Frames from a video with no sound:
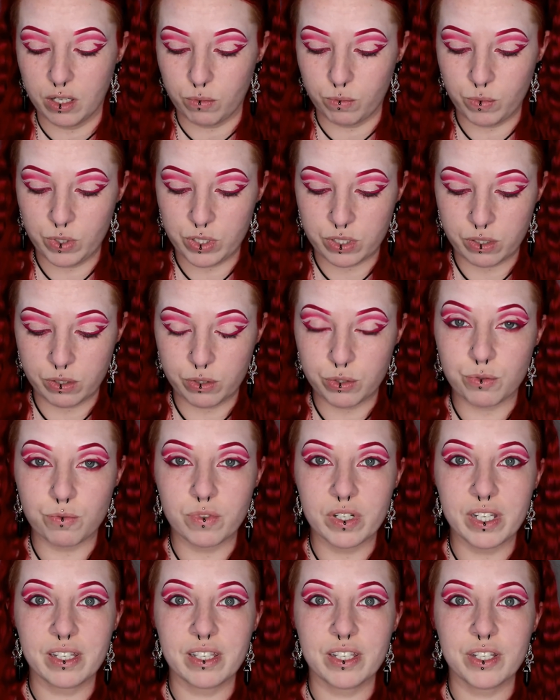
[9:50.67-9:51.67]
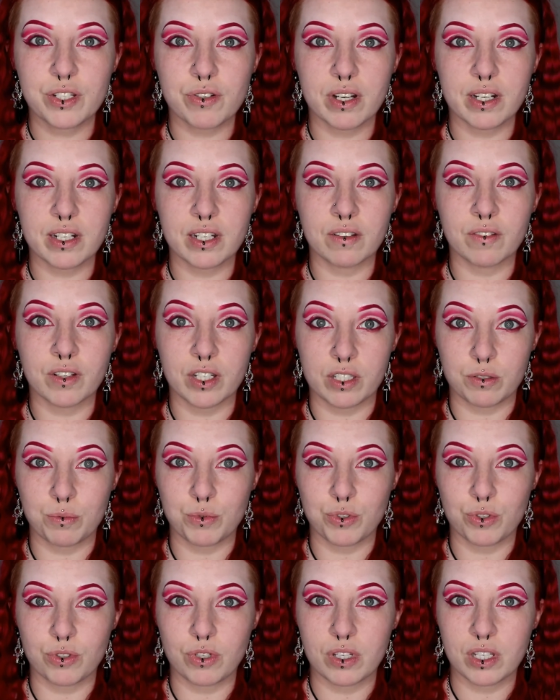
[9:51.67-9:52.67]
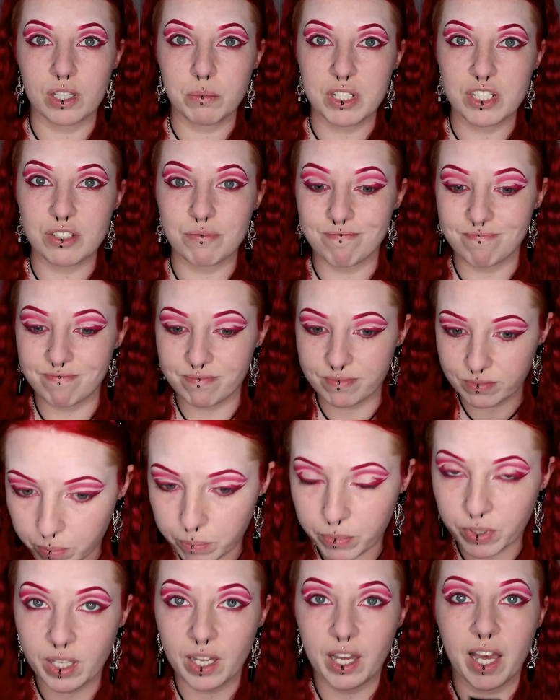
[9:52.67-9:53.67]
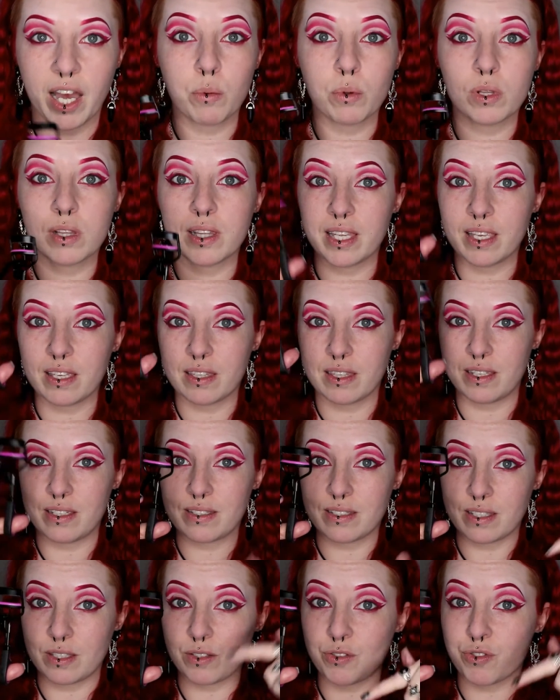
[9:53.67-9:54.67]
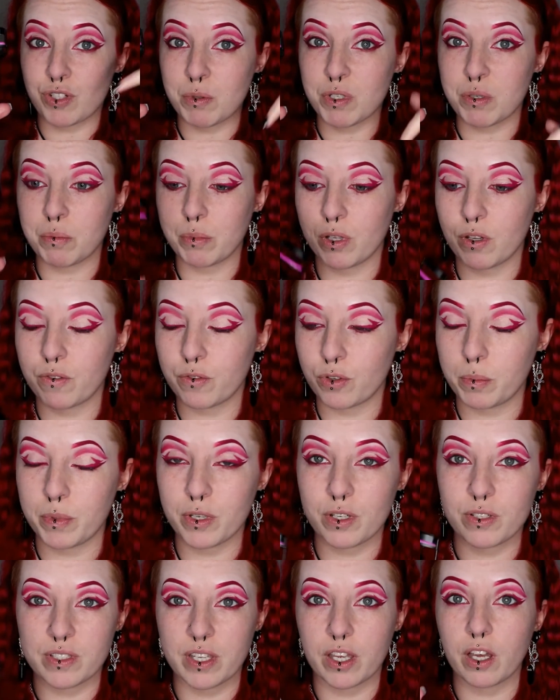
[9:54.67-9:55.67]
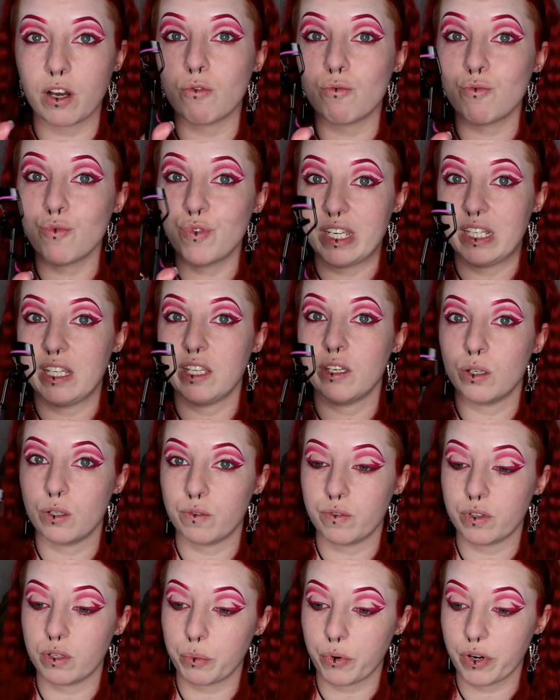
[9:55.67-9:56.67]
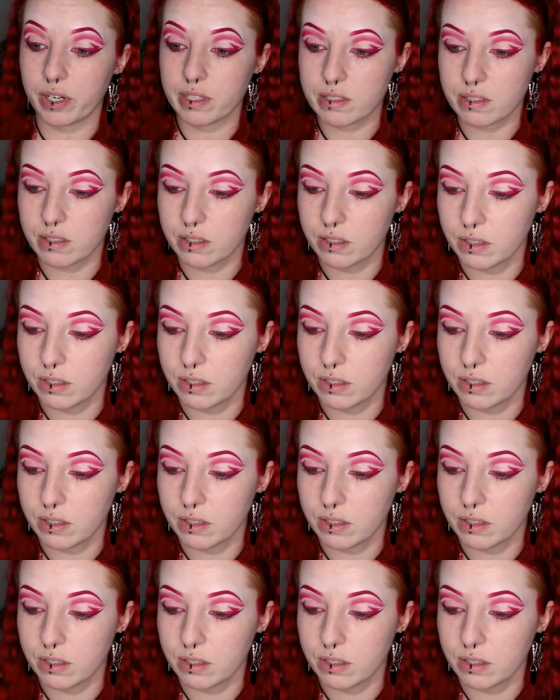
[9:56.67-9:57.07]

which looked really attractive, as I'm sure you can imagine. But yeah, I will link these in the description below for you because they are really good for the price.